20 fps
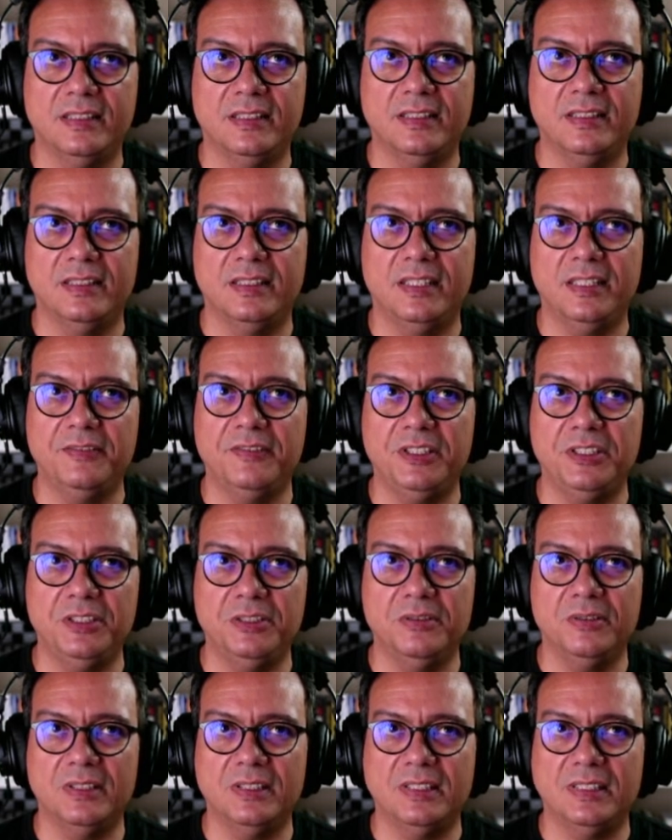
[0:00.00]
giving
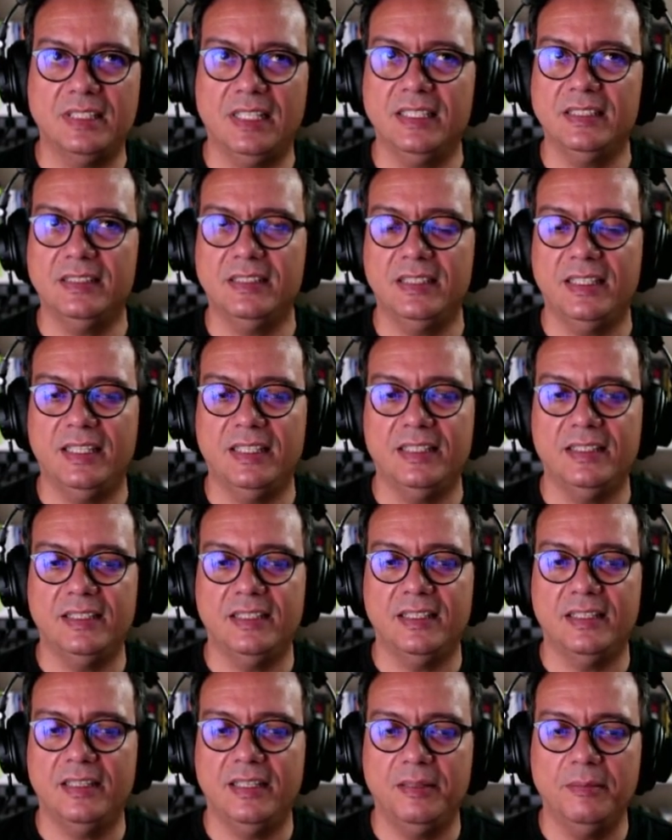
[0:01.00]
you a sense that
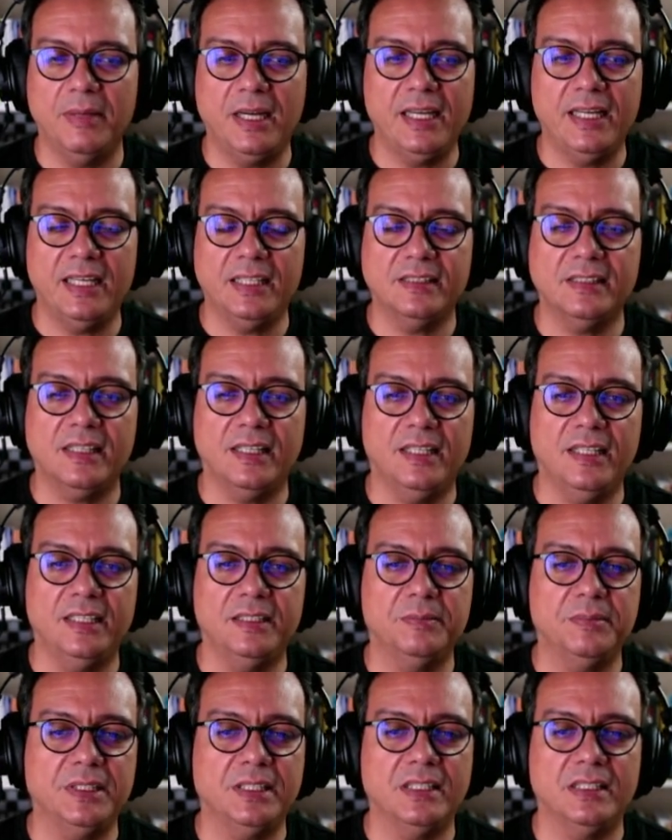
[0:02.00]
it might
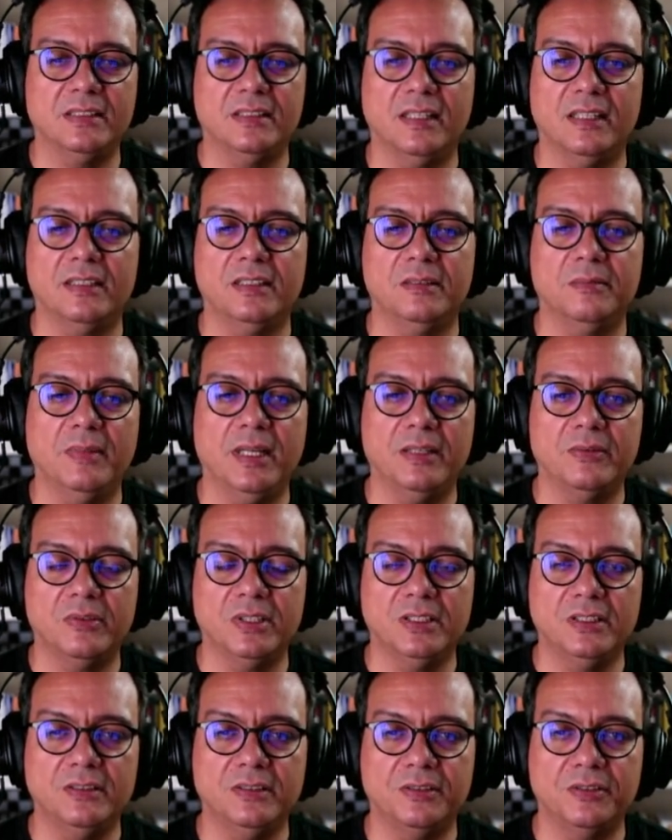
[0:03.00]
escalate because like you might run
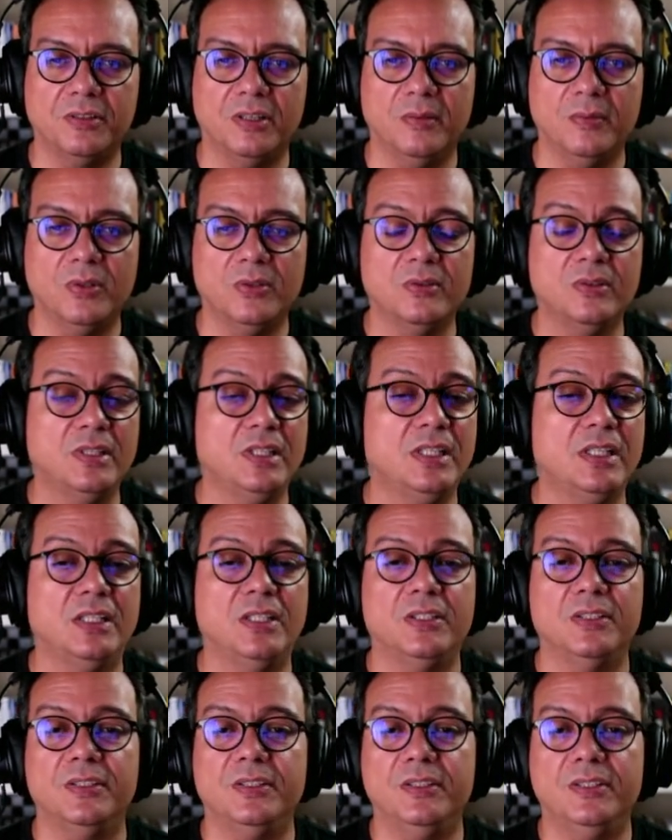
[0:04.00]
into trouble,
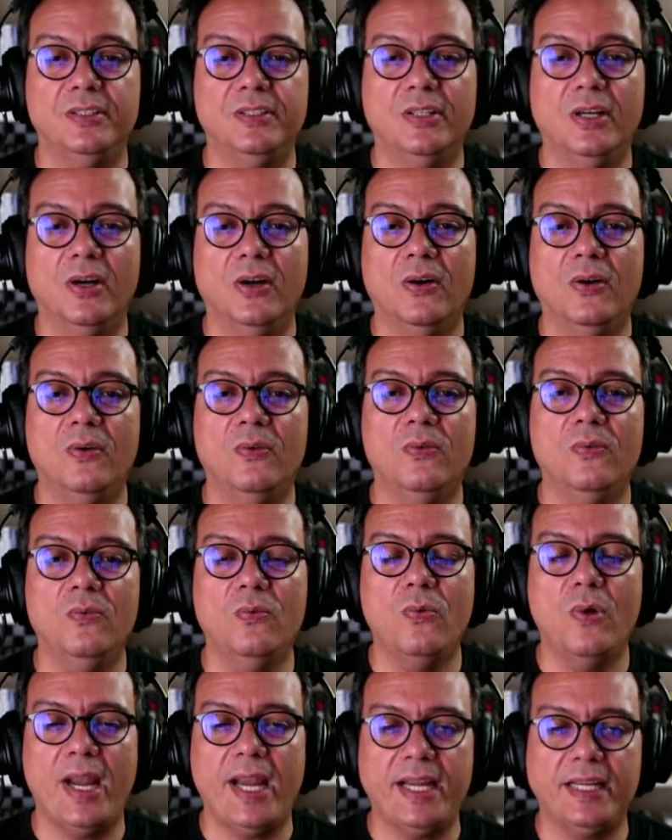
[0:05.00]
don't
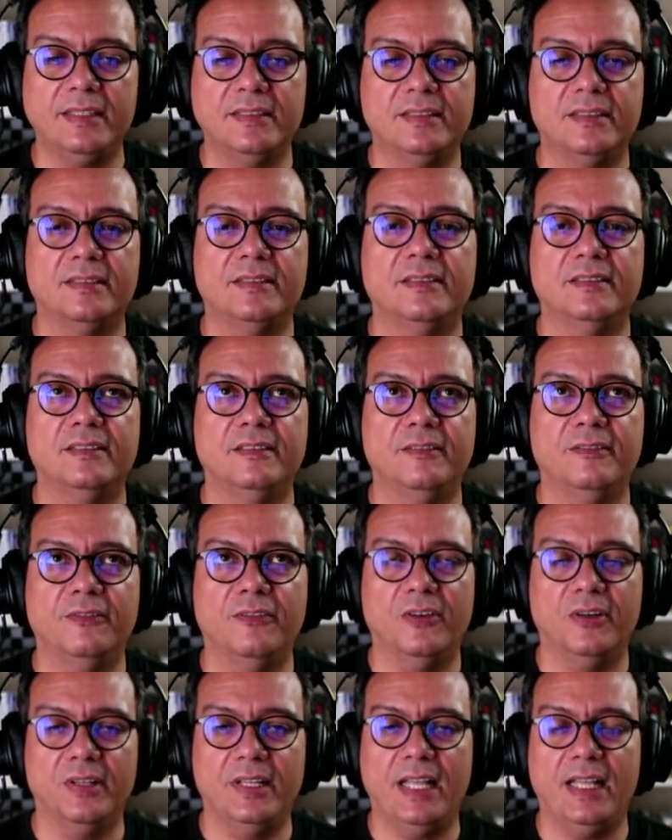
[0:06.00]
wait
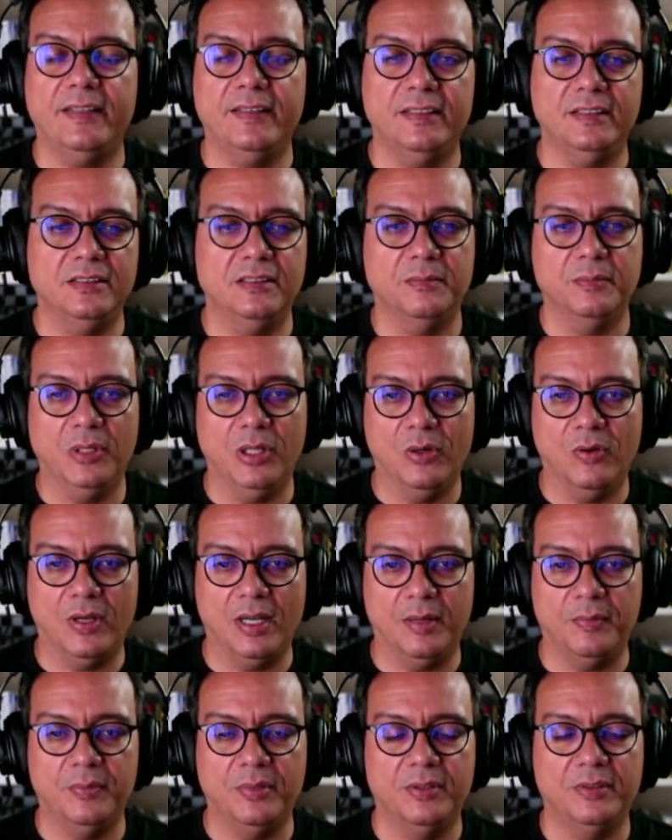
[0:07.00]
for that thing to blow
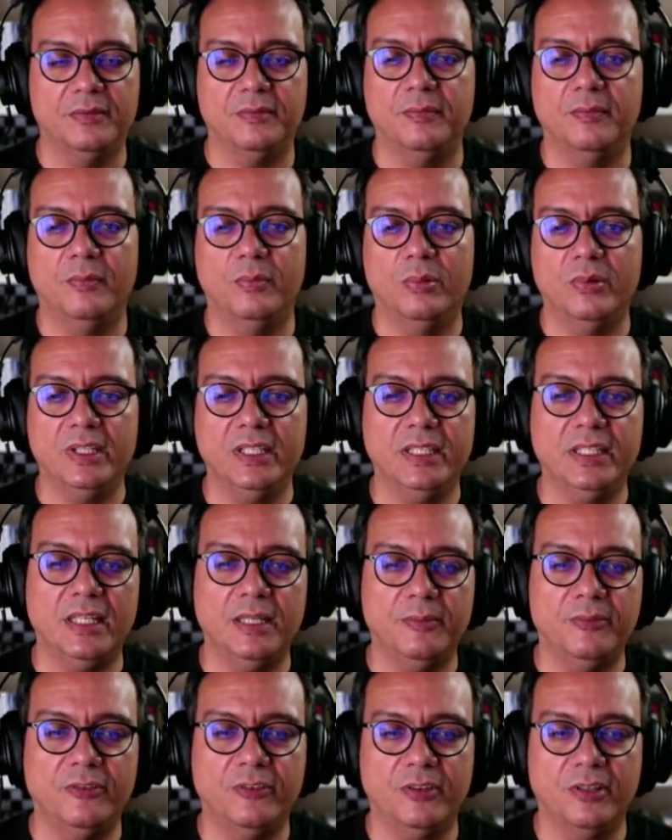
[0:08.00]
up. Bring it
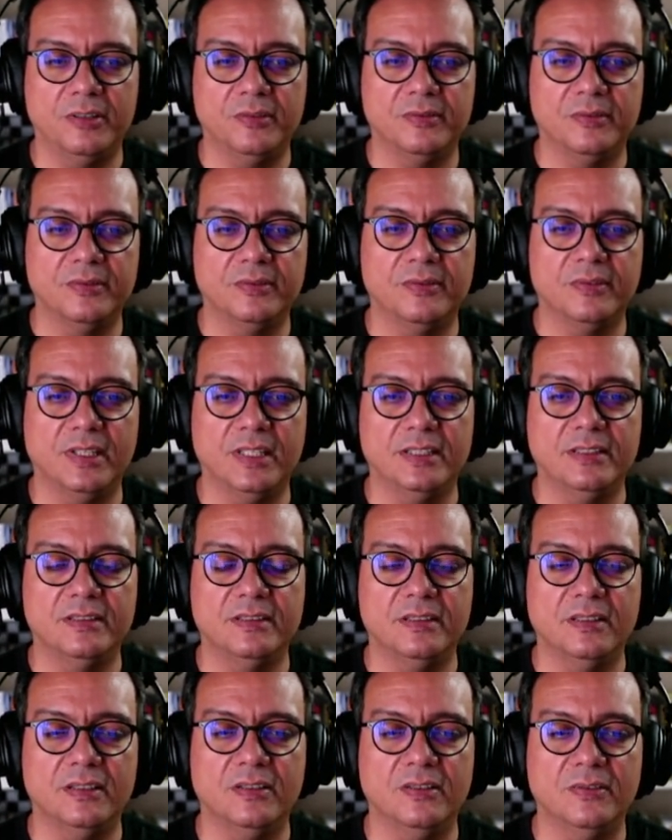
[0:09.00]
up front, right?
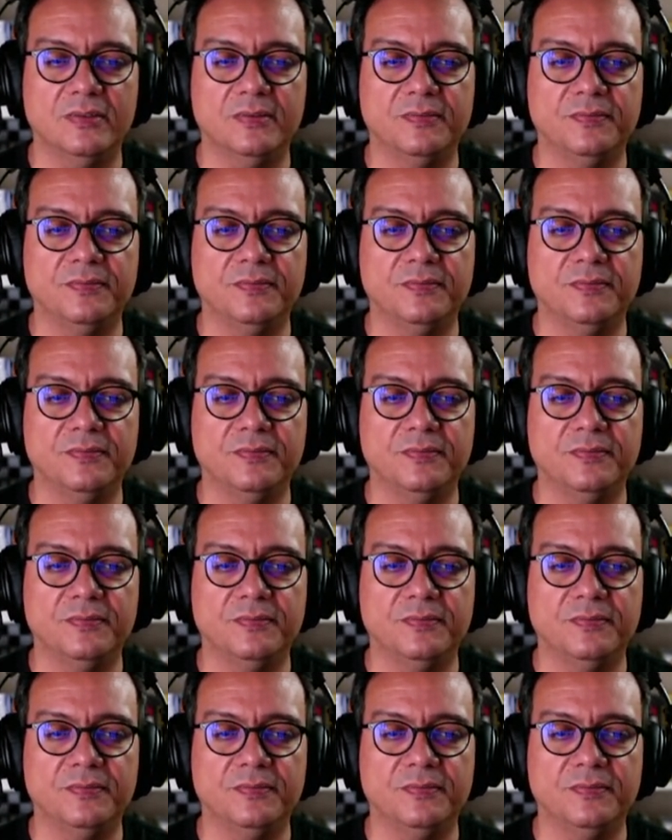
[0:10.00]
So